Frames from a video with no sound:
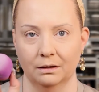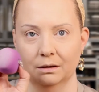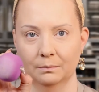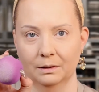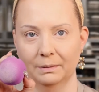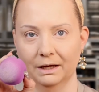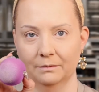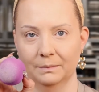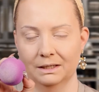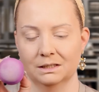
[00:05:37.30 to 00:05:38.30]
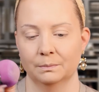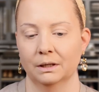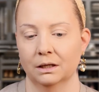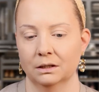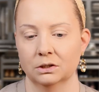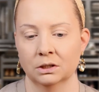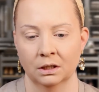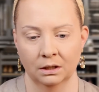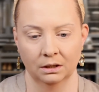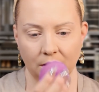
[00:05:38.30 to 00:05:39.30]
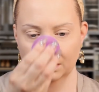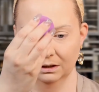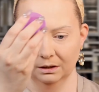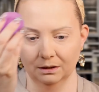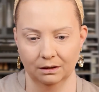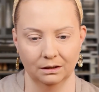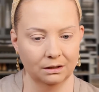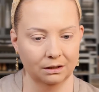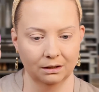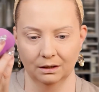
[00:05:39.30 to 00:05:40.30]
on the back of my sponge. And